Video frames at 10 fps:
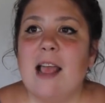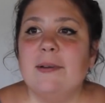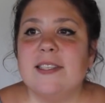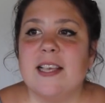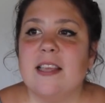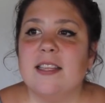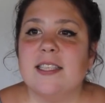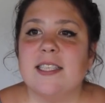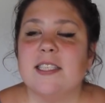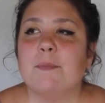I would say
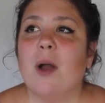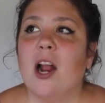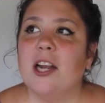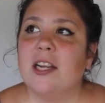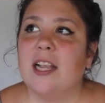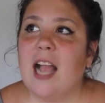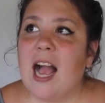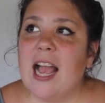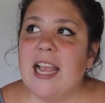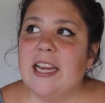this is part
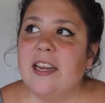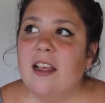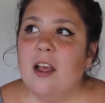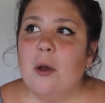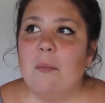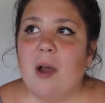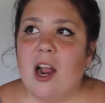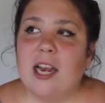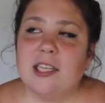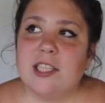guide,
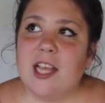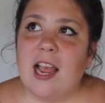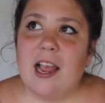part